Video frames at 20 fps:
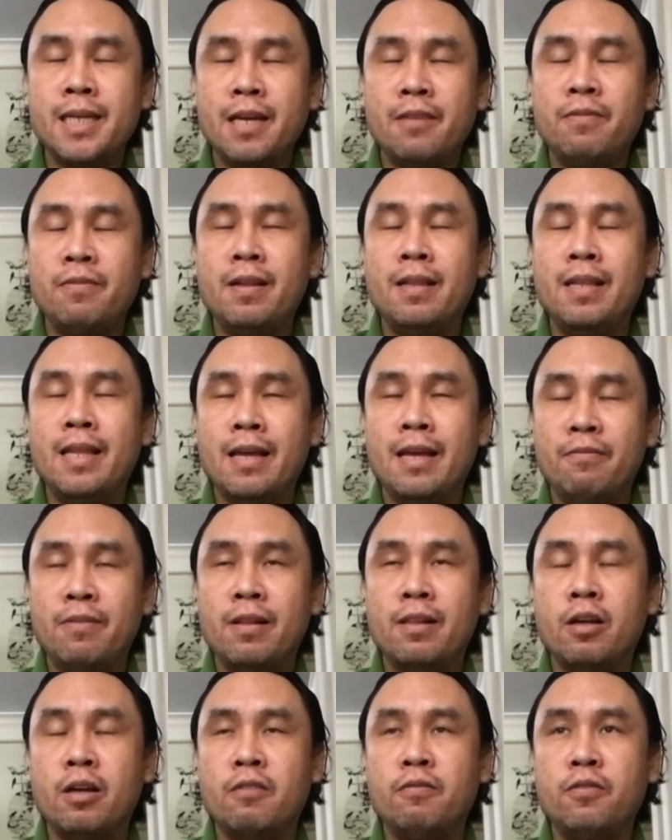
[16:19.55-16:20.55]
have a
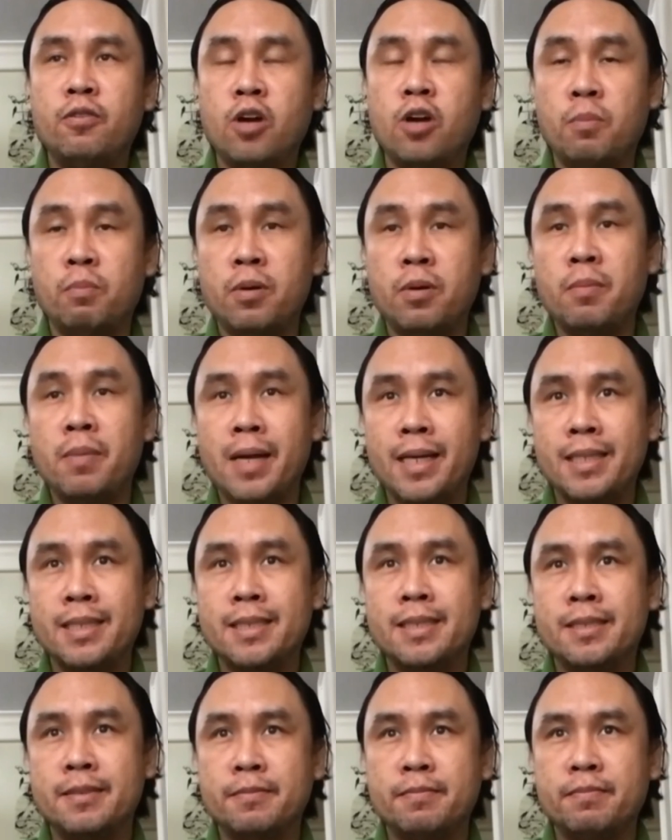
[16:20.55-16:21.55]
level of
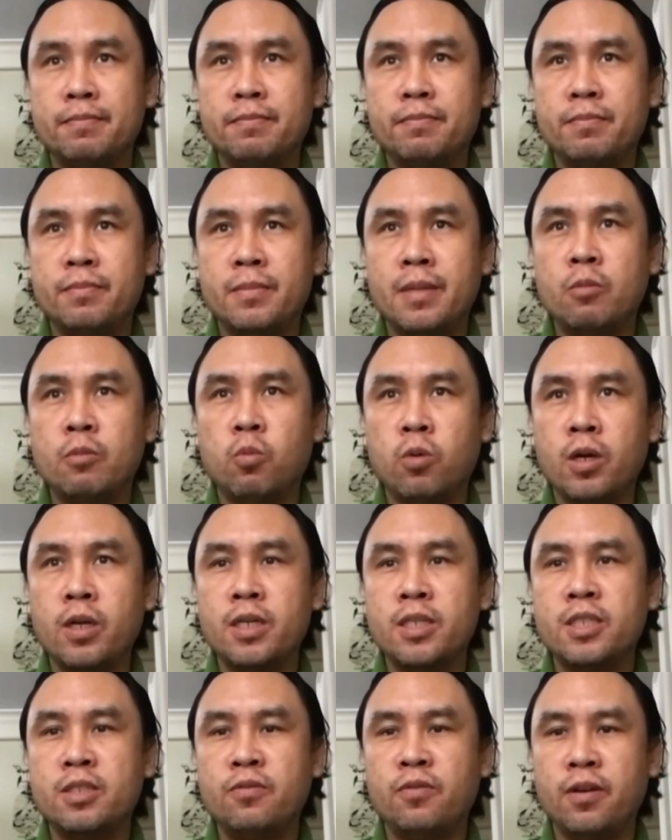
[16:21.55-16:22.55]
compromise that
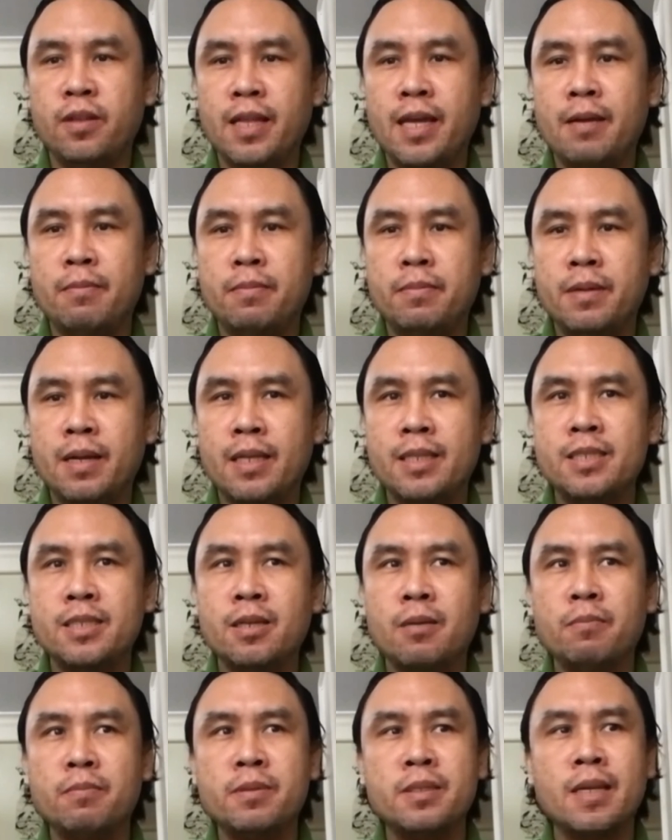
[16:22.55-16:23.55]
works for them, not
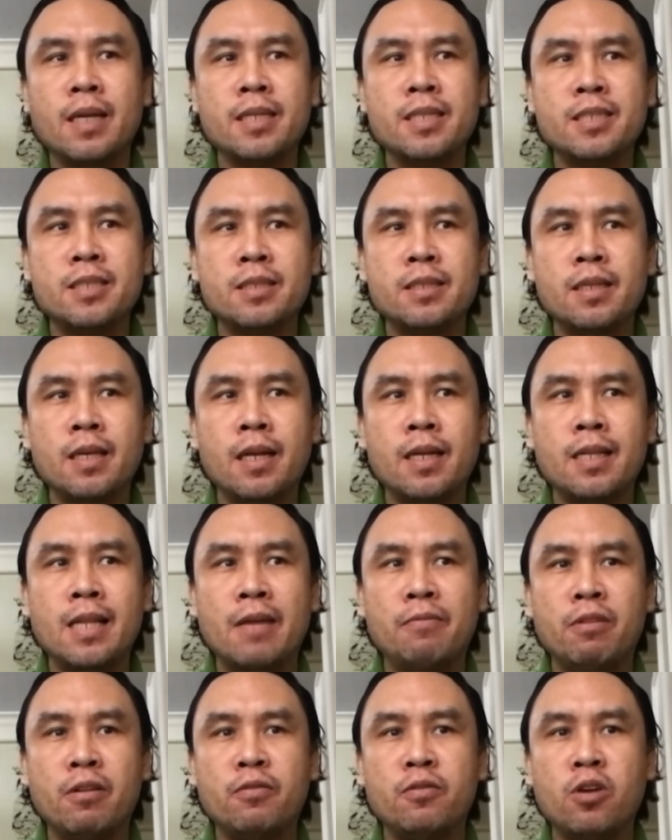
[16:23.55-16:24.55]
a
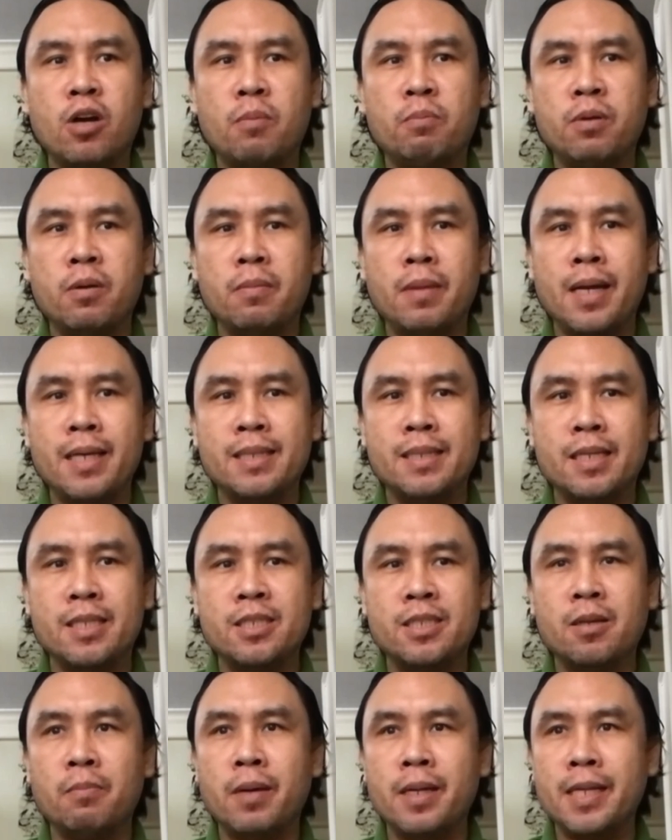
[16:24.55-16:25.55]
level of compromise that
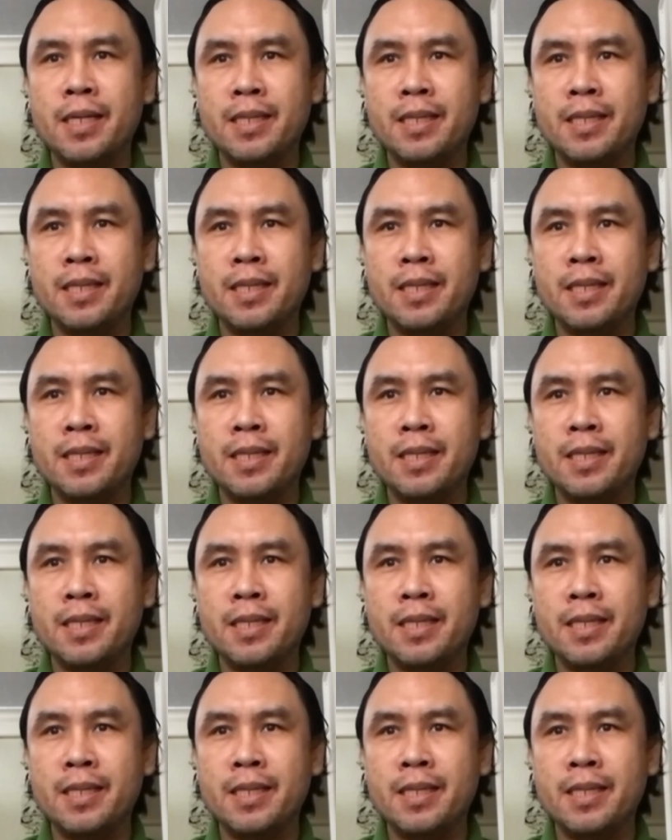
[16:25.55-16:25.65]
somebody